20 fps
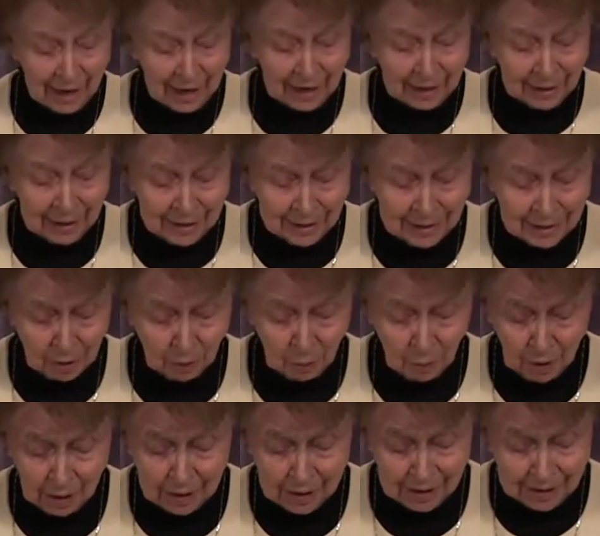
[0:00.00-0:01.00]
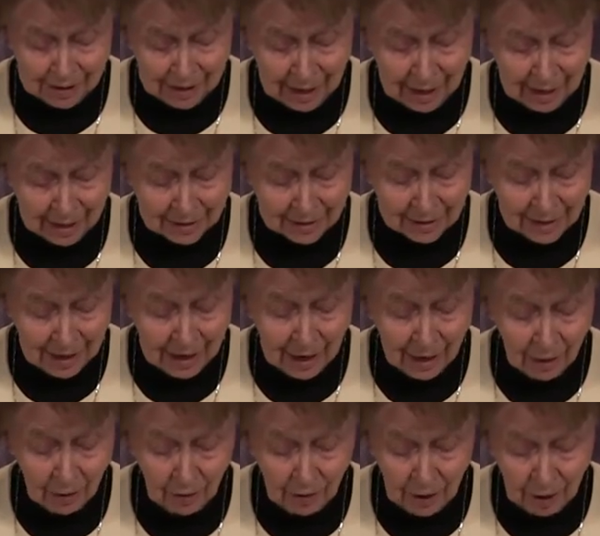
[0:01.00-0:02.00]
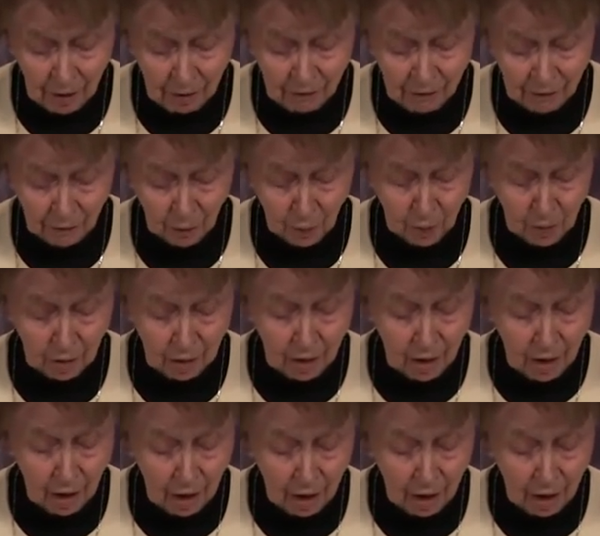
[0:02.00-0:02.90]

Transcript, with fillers: And listen what he says. Therefore,